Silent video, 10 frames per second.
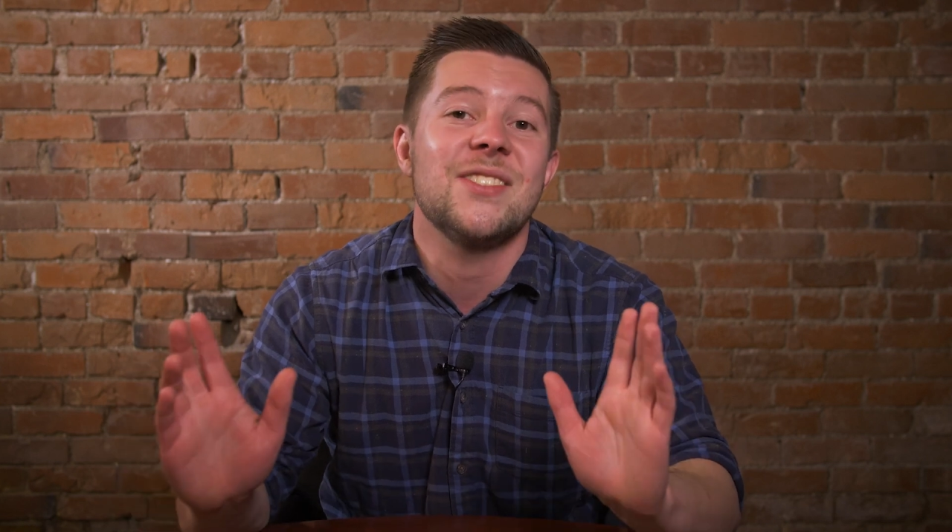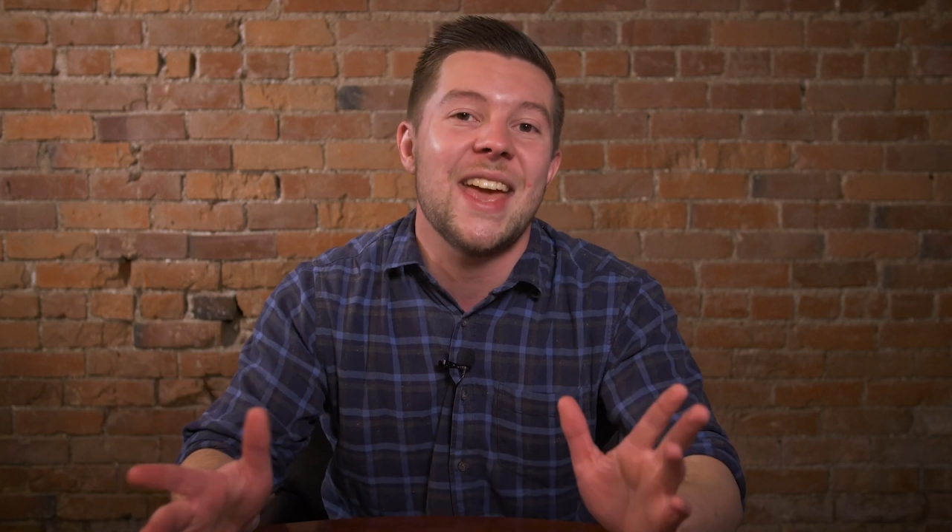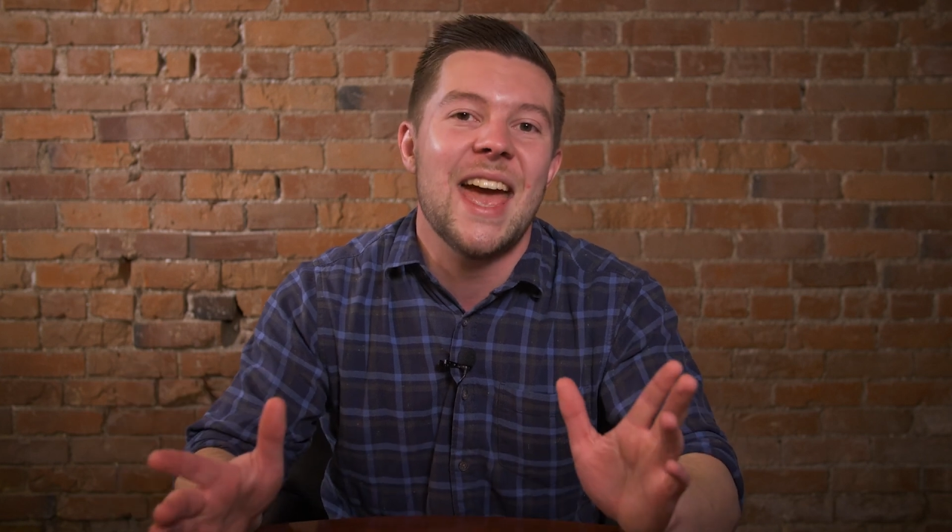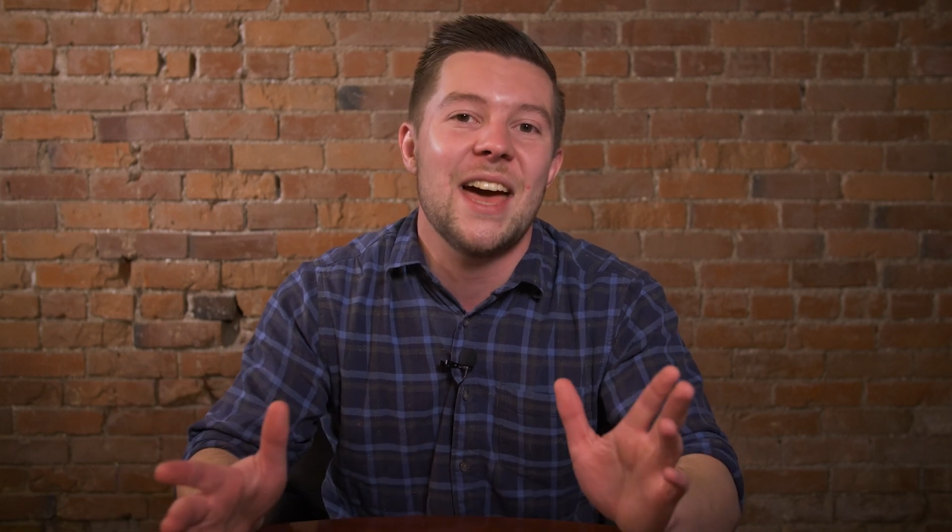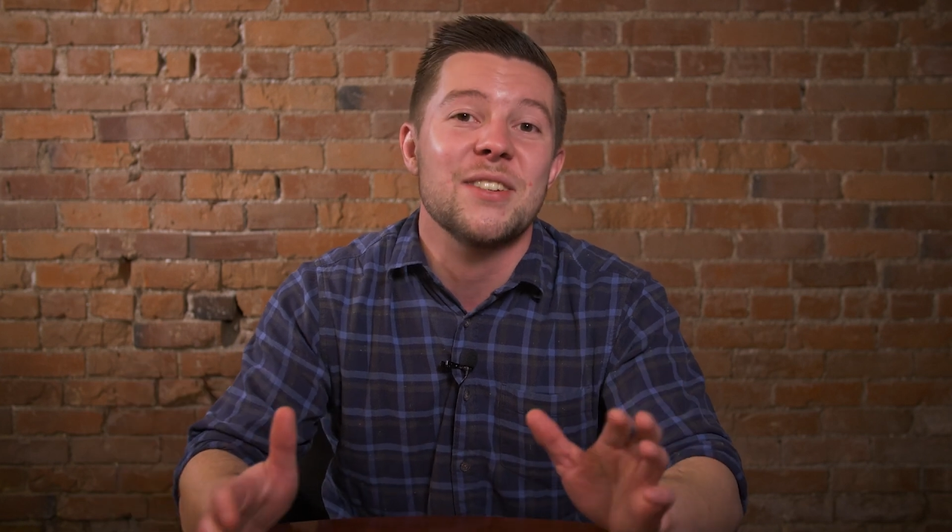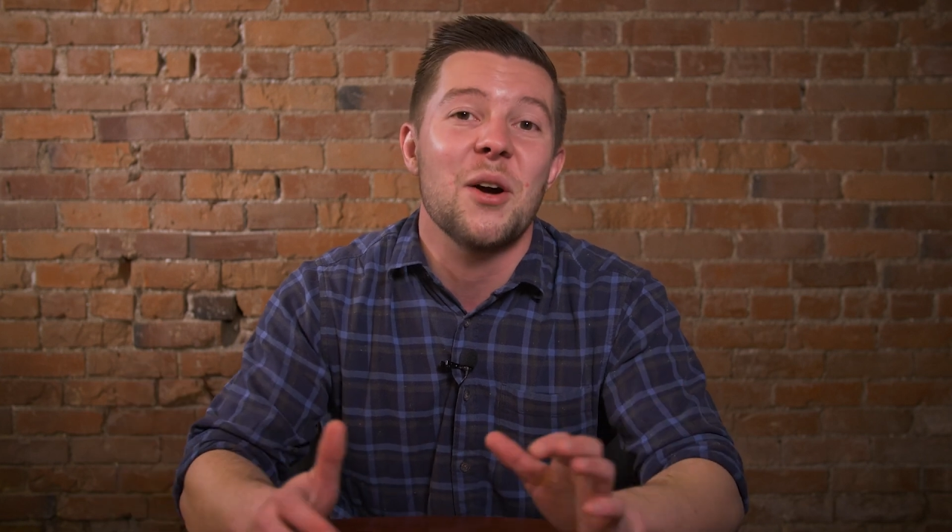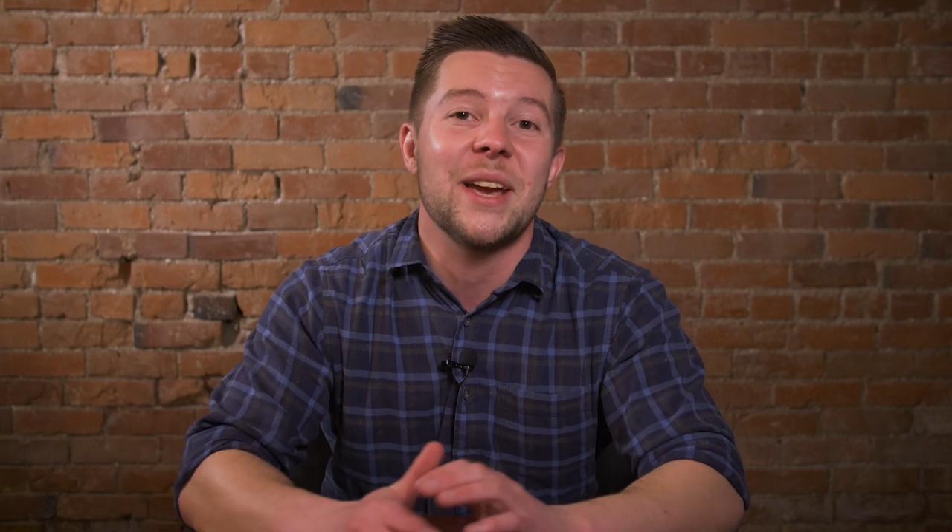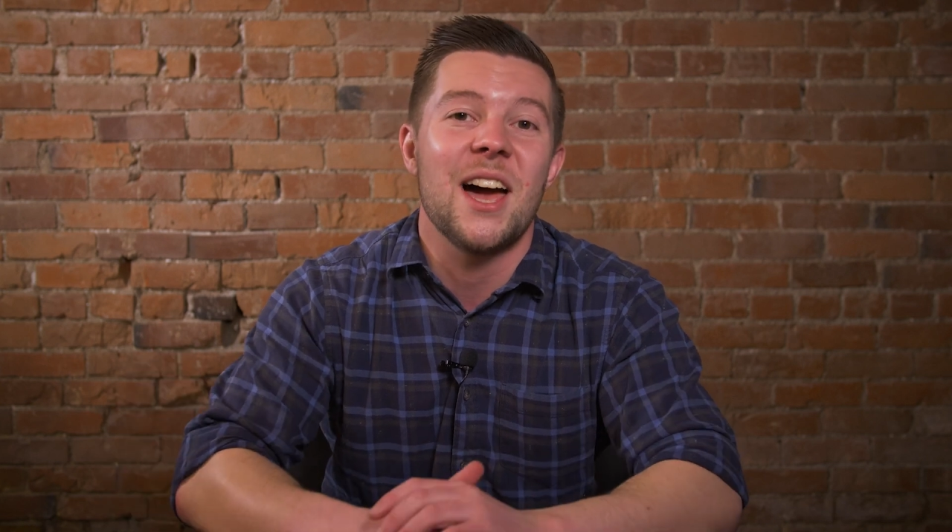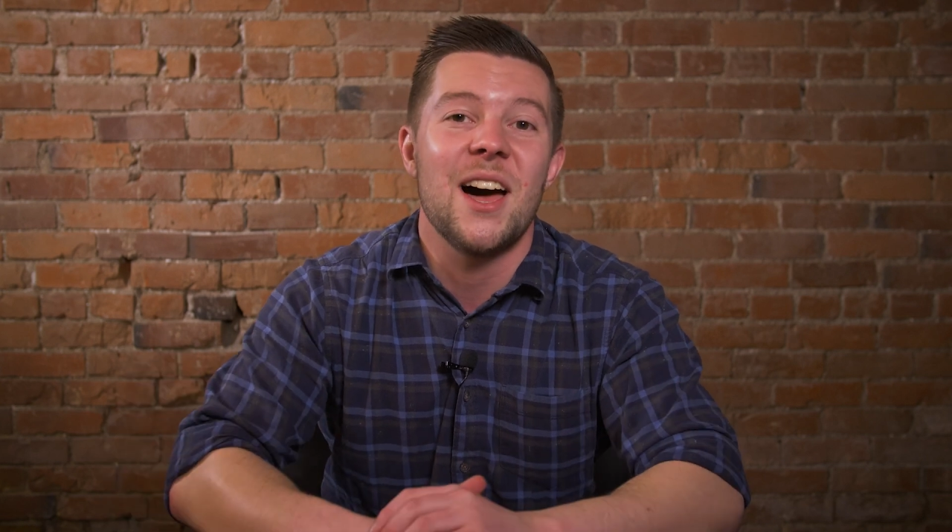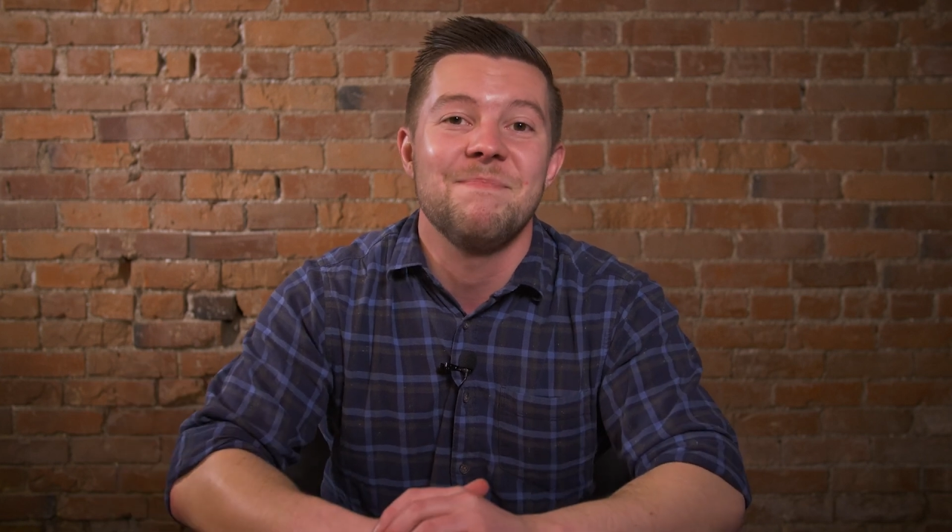they have
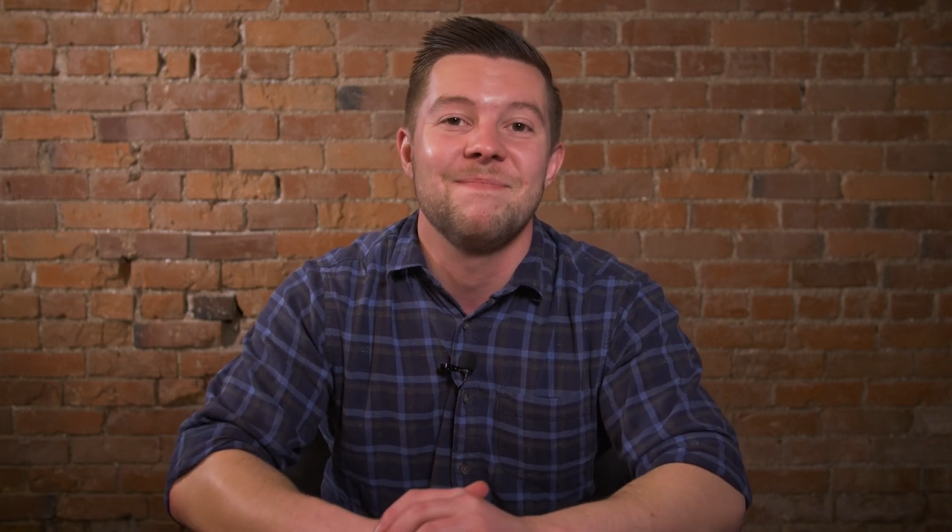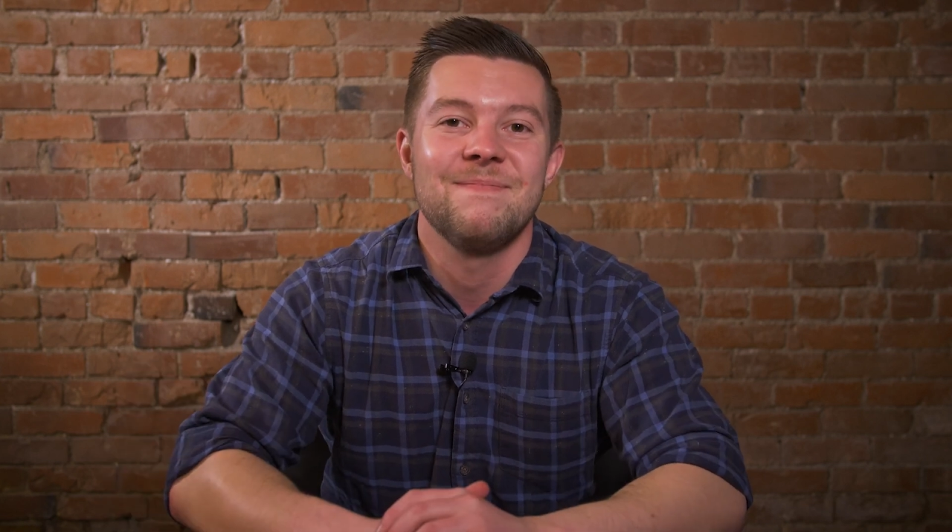going on.